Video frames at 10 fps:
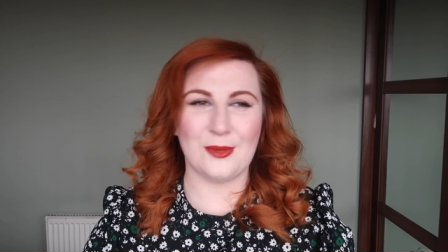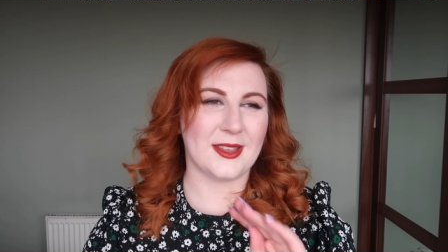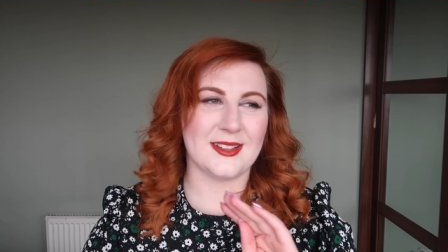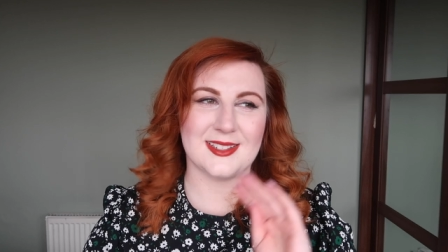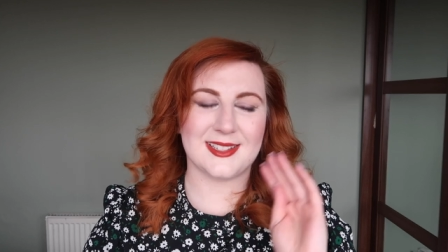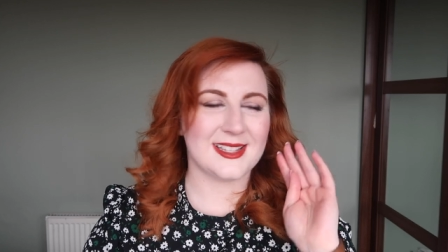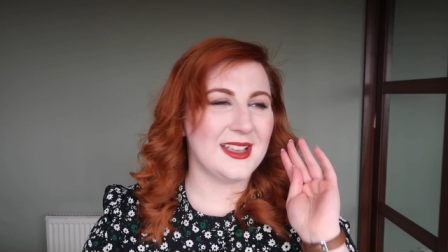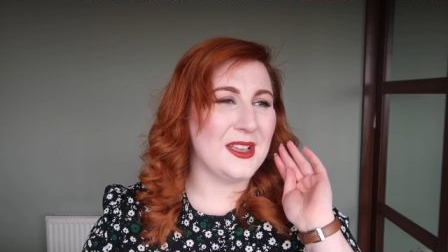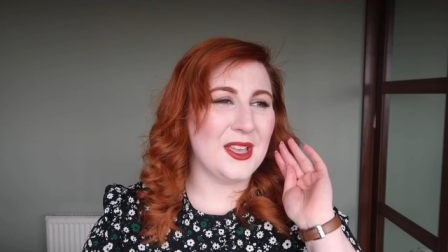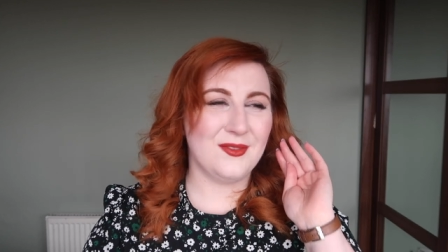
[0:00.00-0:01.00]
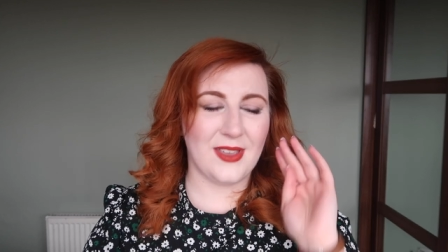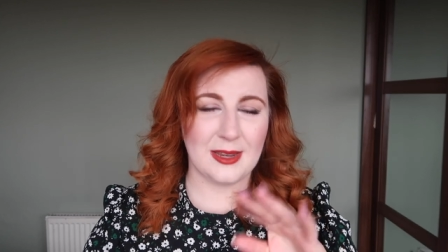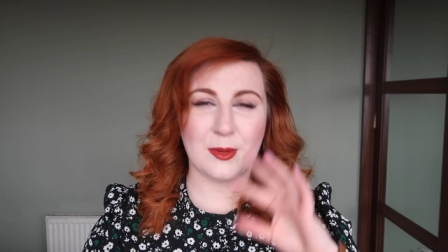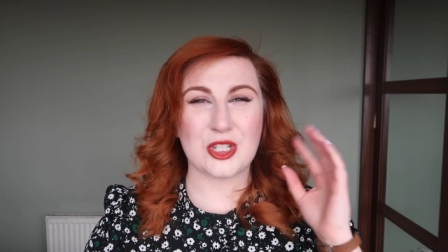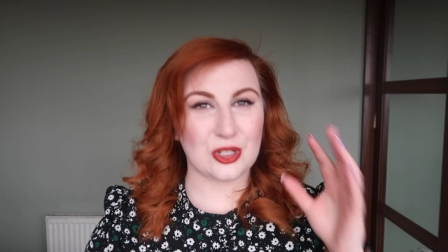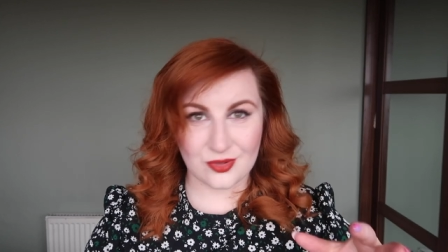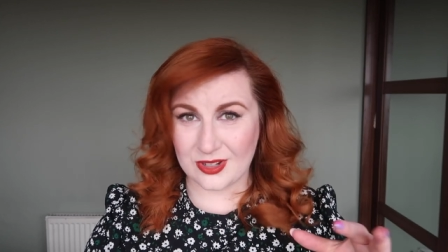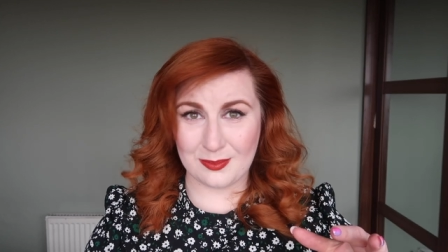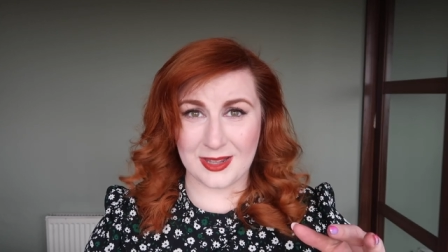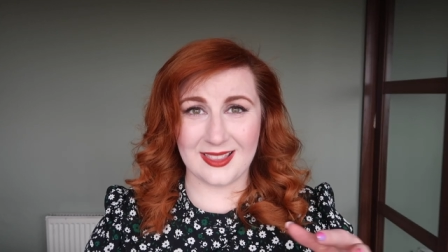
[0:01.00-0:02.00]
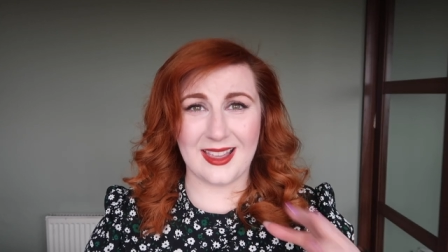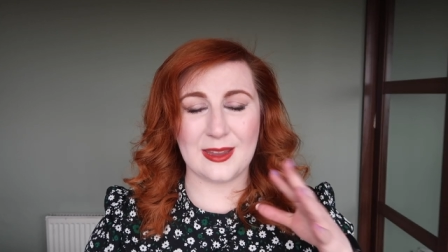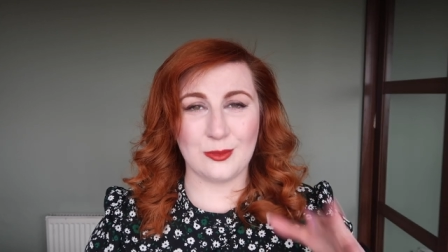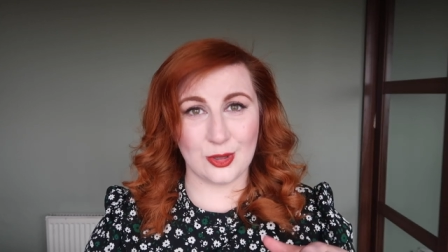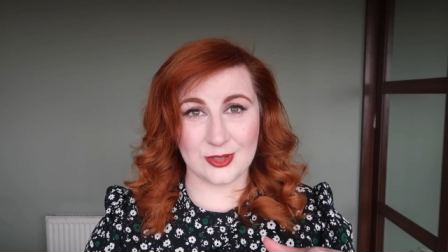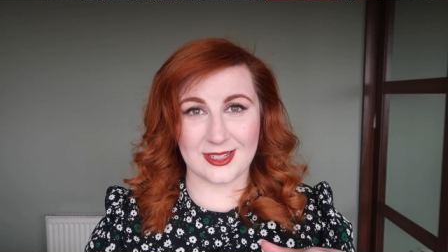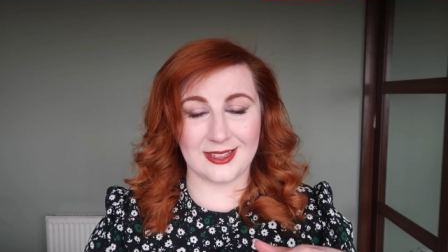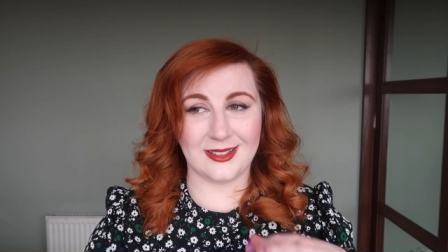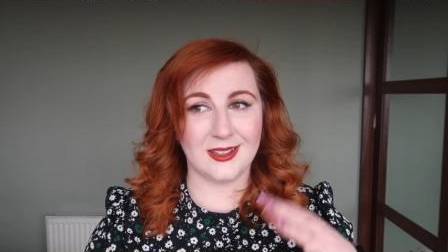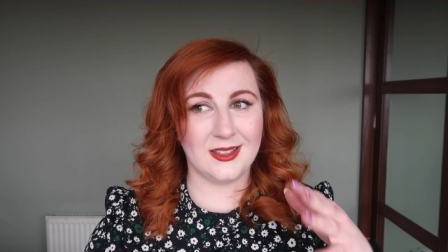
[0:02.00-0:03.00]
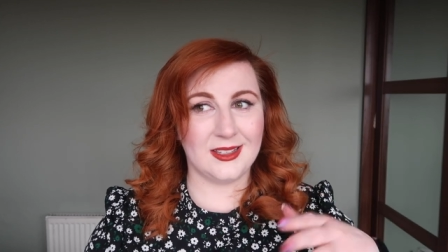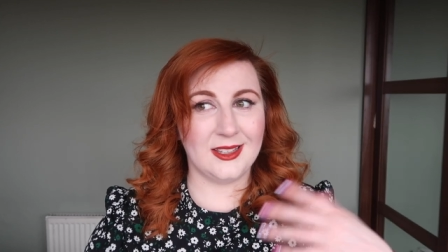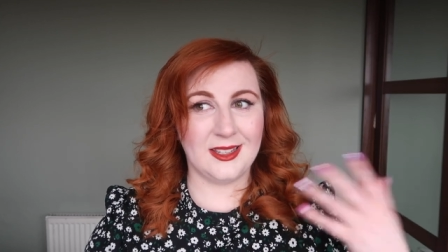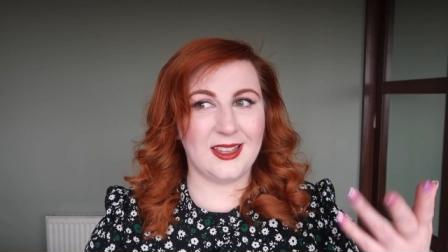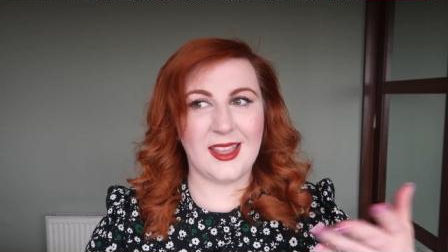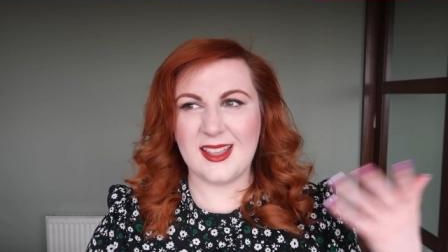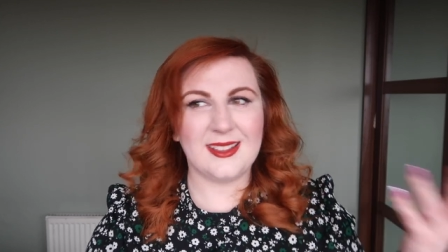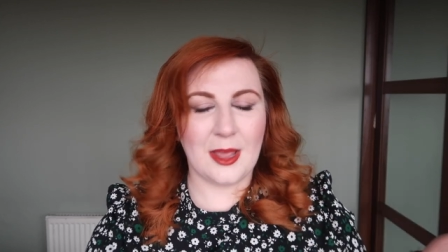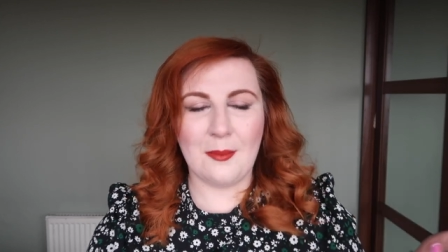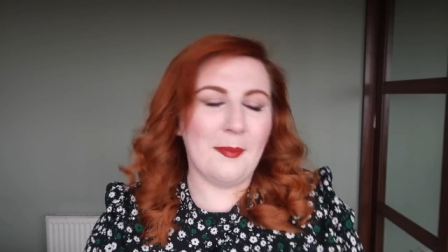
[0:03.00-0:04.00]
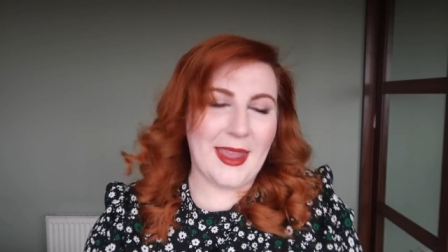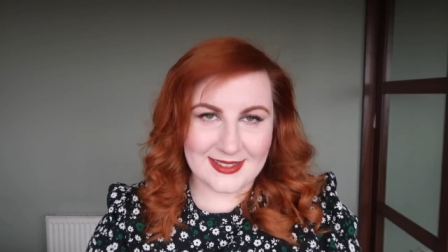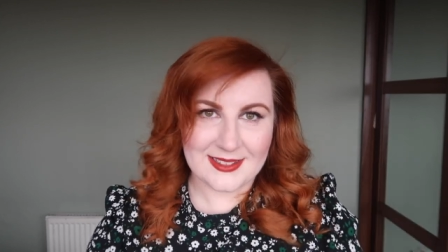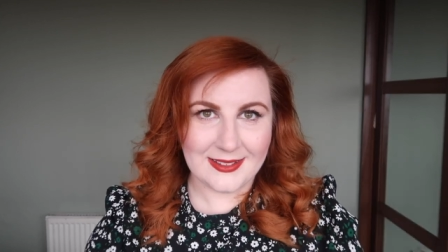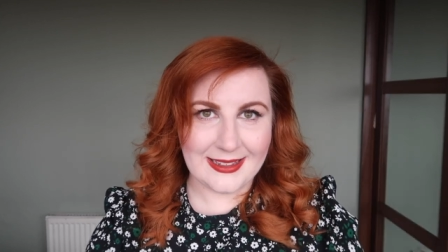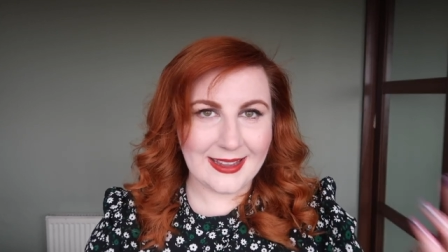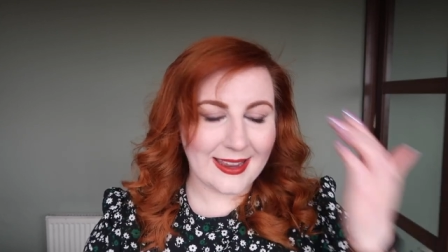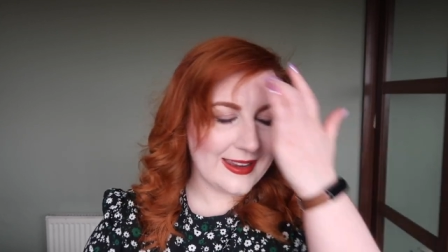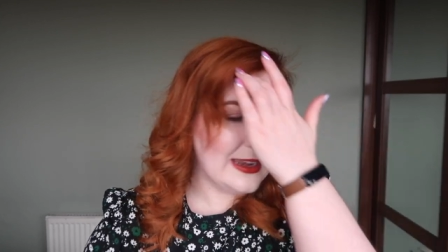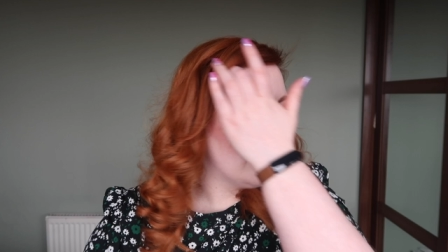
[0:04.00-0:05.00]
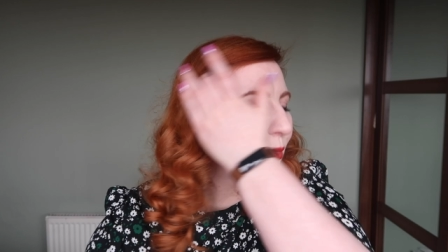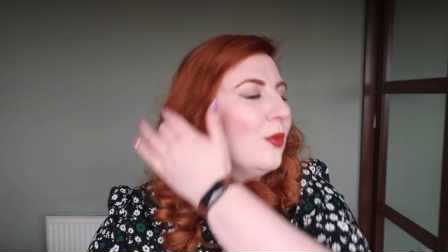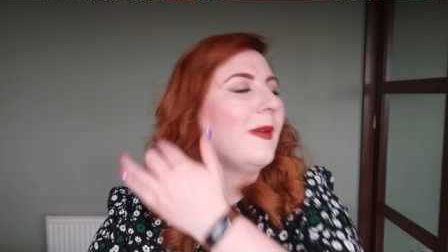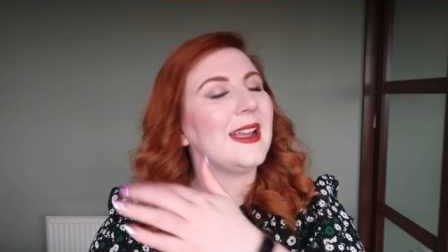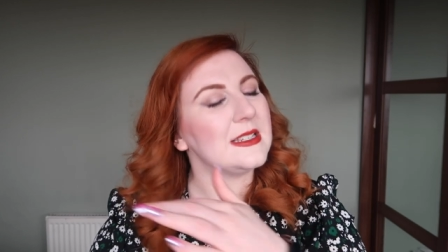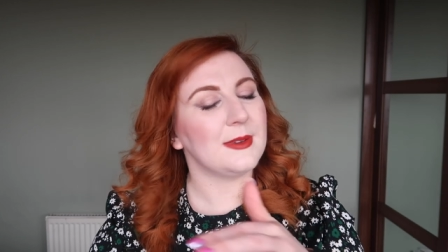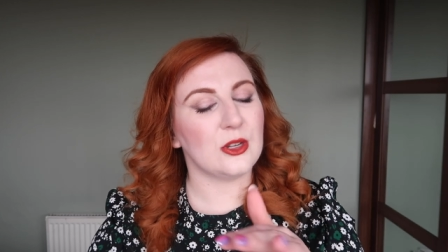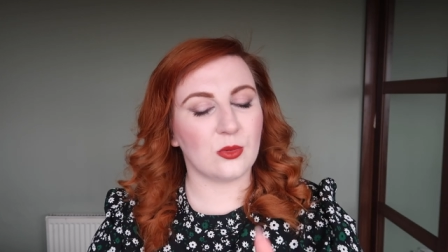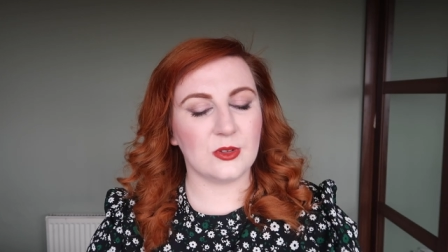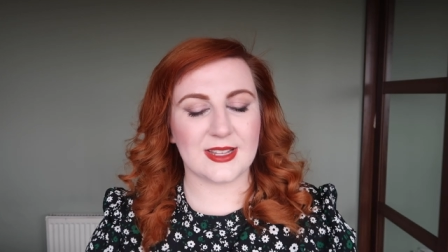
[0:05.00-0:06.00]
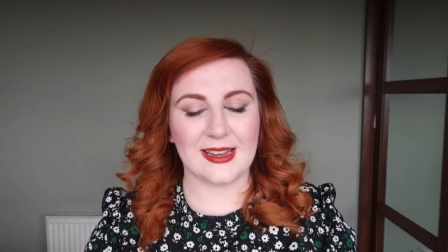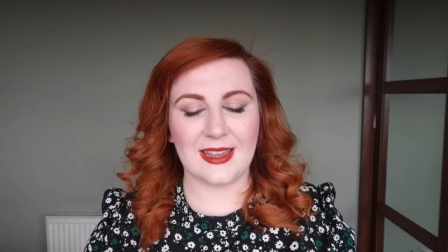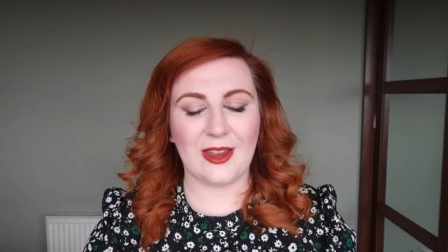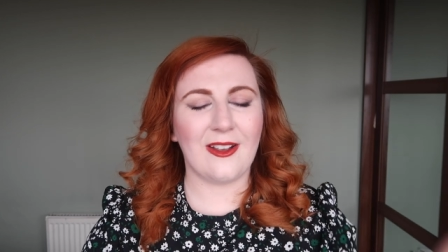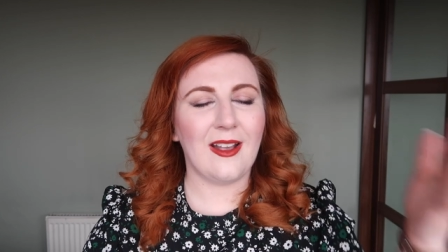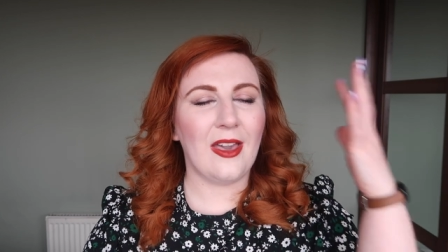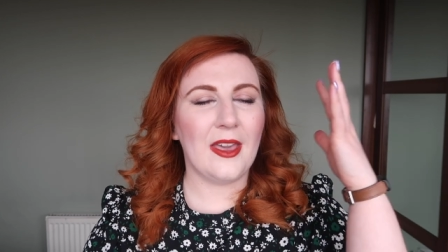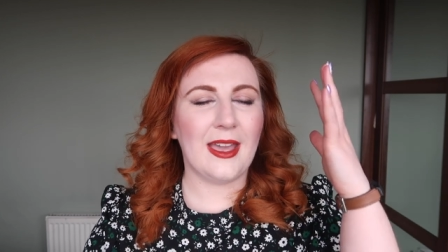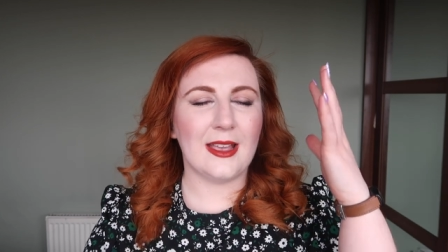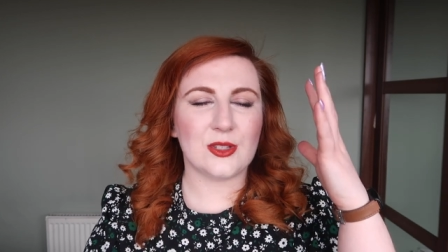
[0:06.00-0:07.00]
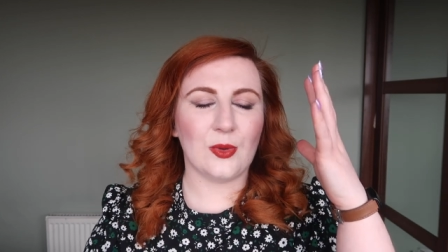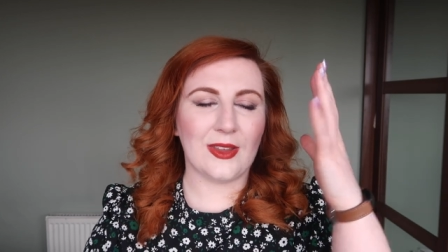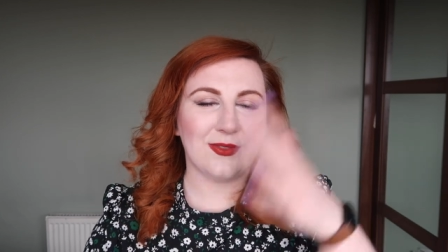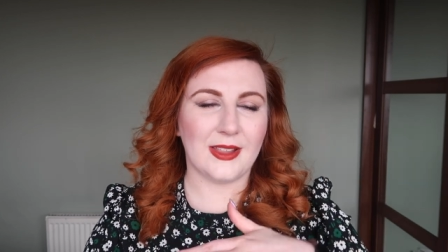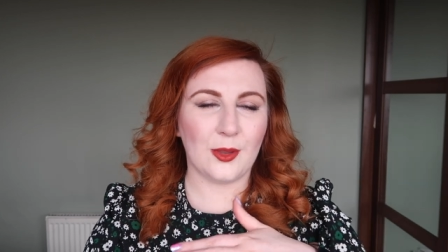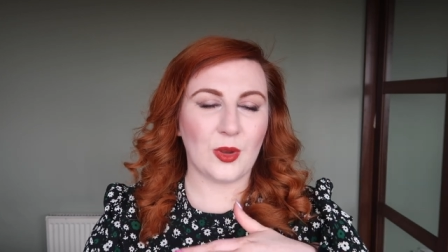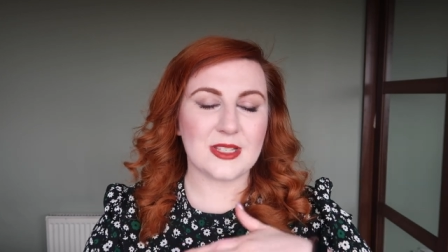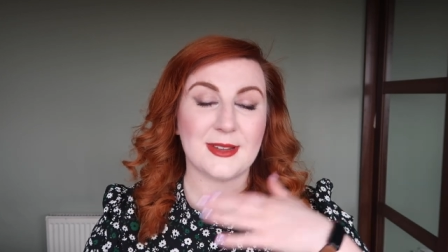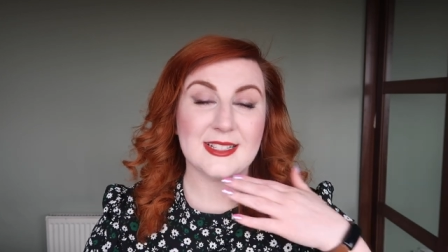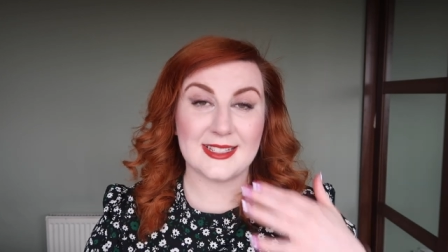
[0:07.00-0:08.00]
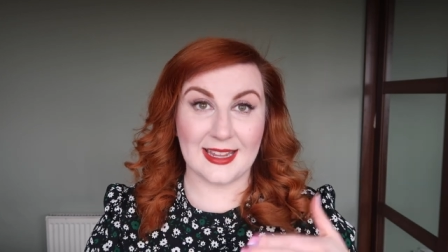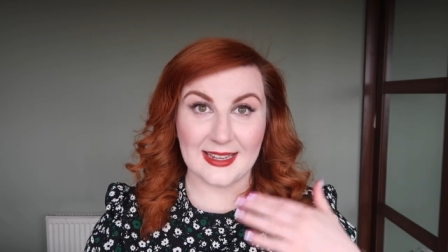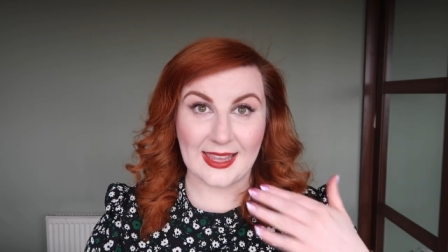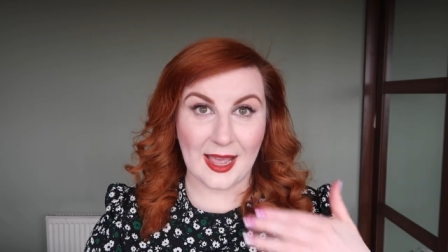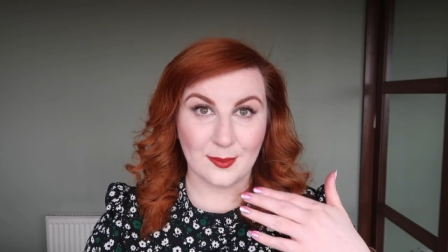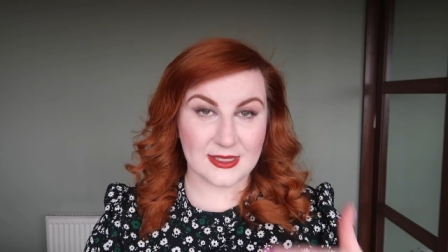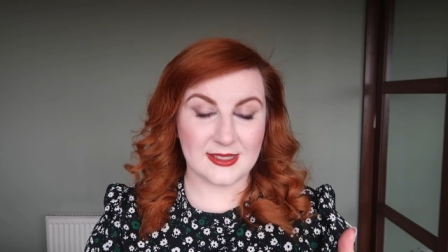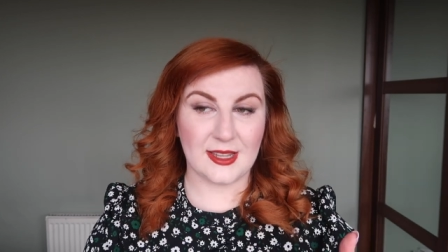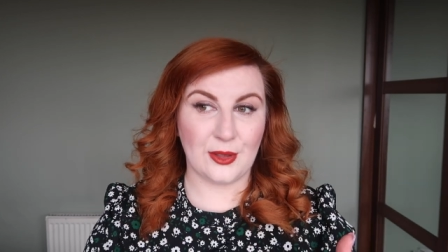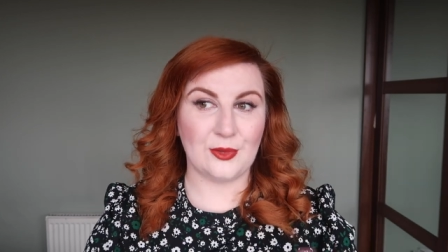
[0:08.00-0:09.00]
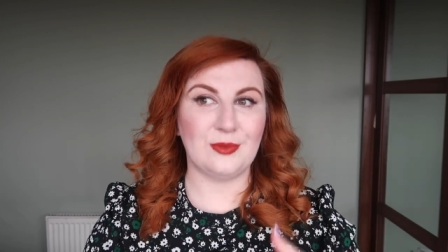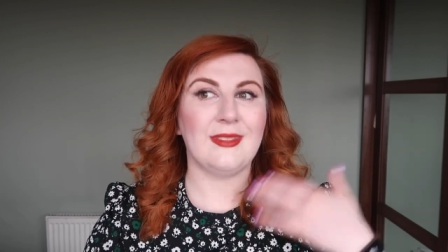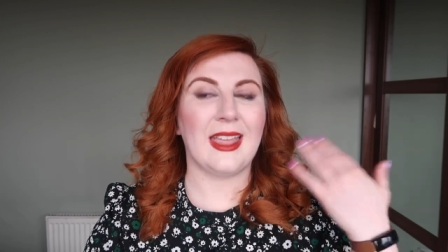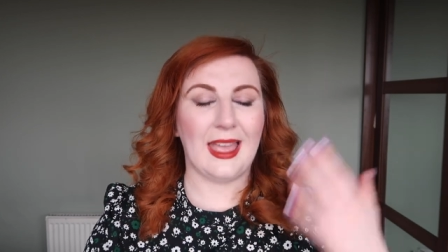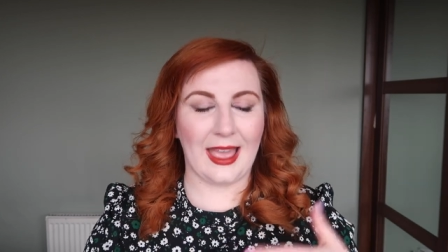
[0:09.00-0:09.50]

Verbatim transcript: out because it's very much a treatment that I'm using that medically and then I'll go back to my normal skincare. So I feel like once my skin calms down,